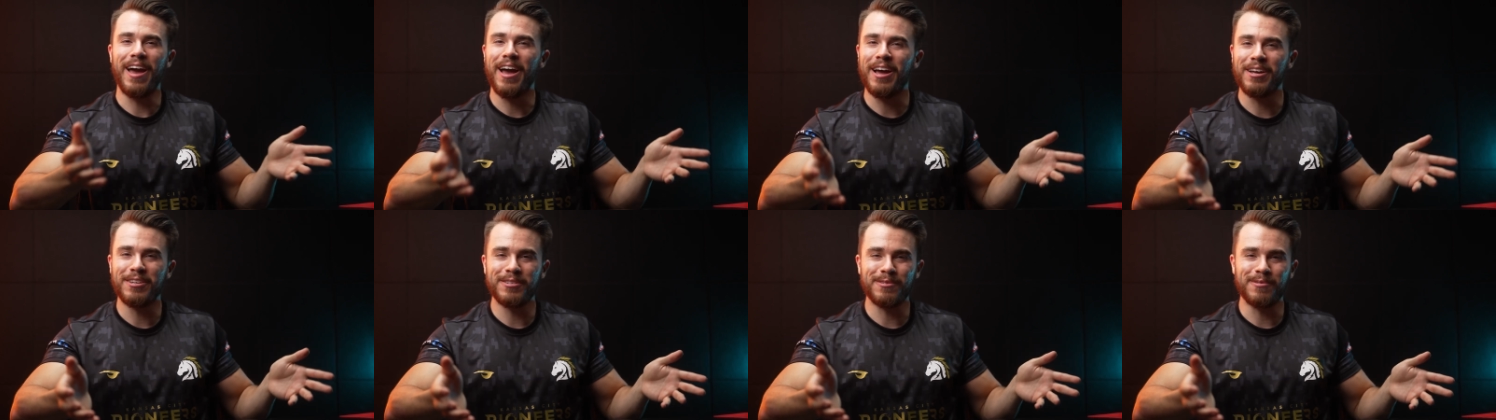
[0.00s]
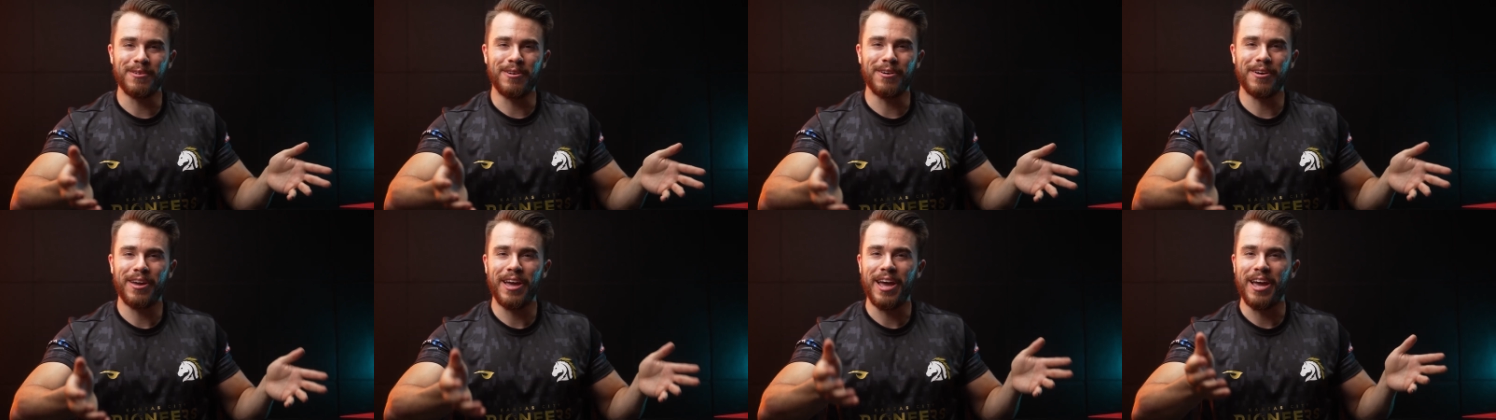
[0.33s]

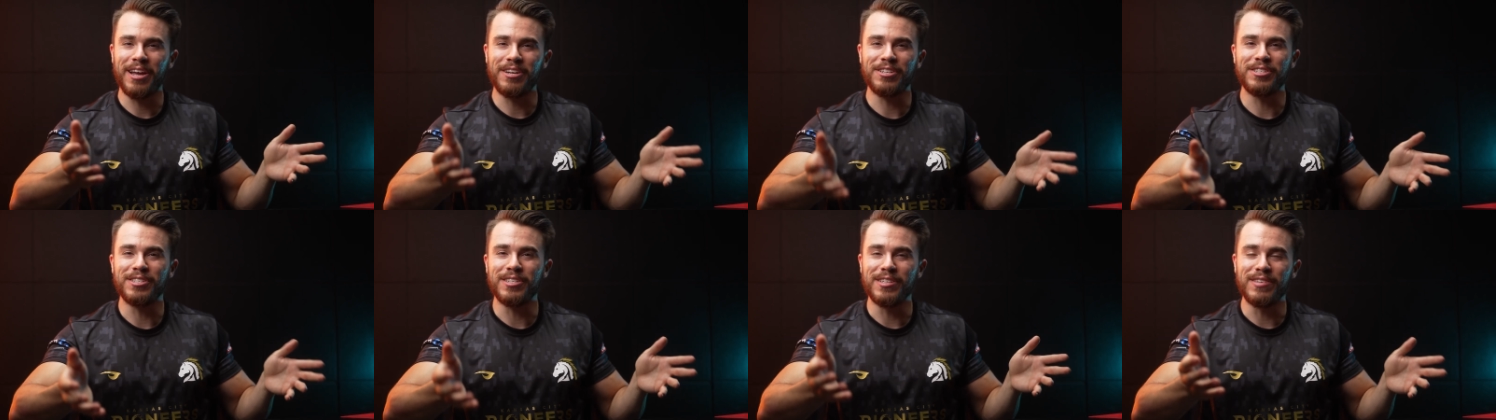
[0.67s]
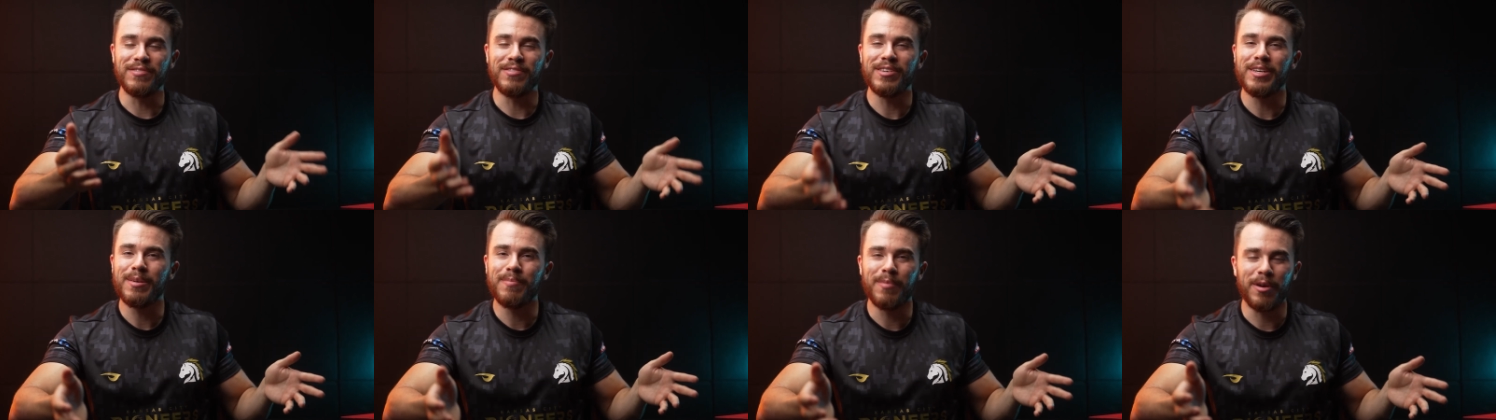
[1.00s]
ASRock
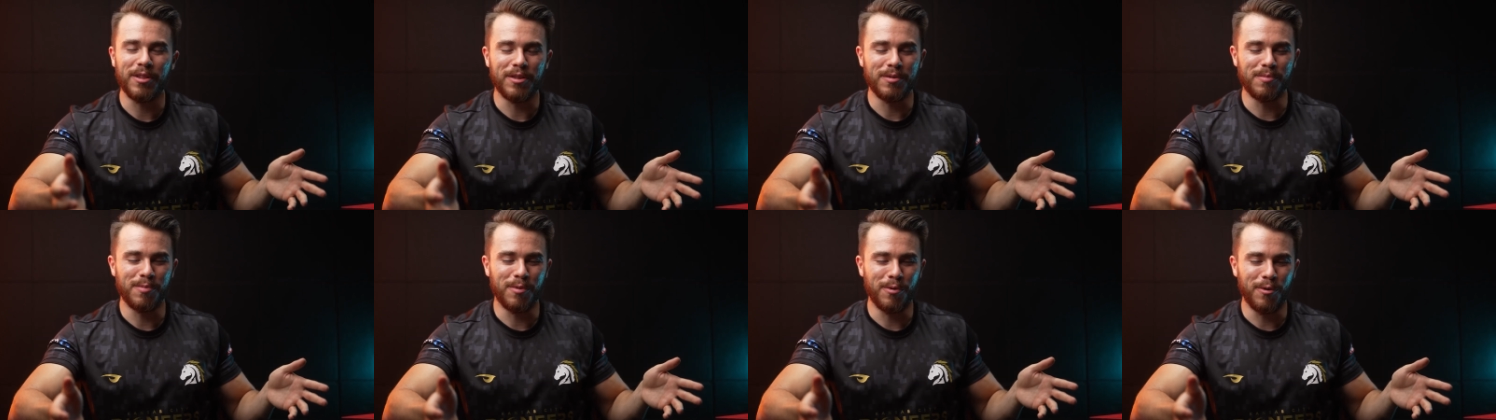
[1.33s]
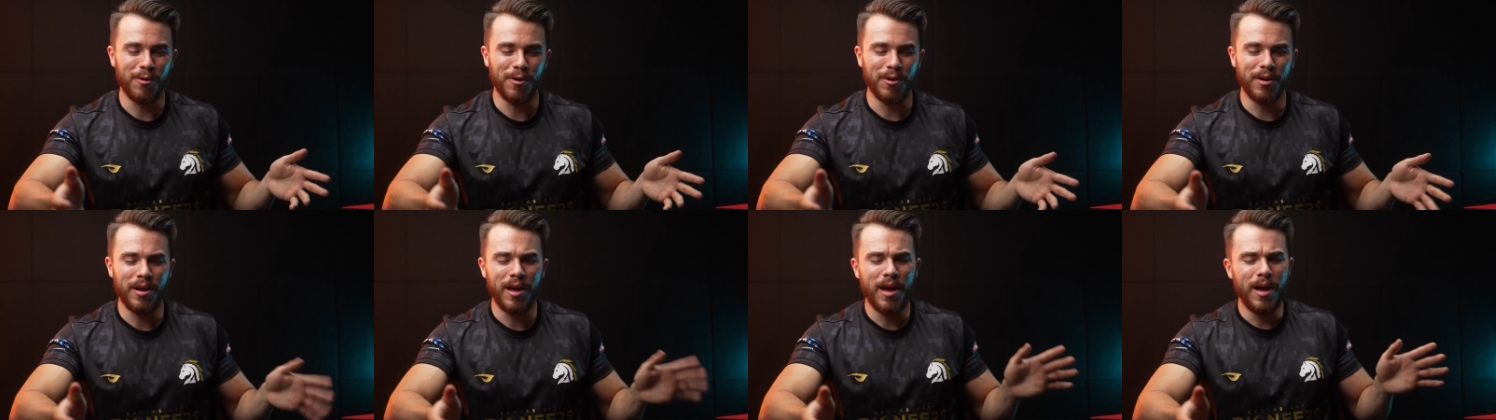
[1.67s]
HDV
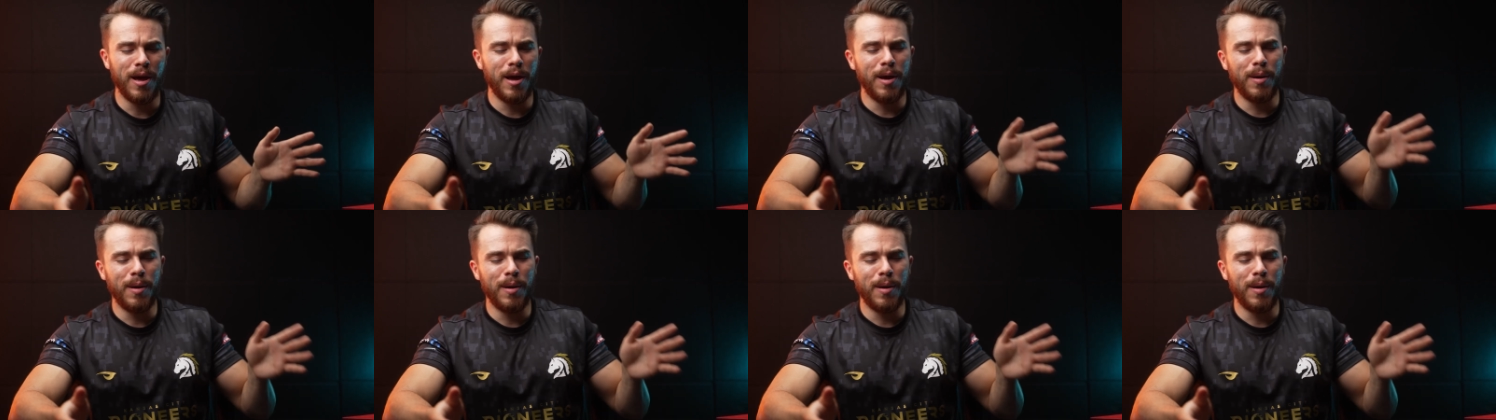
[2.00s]
motherboard,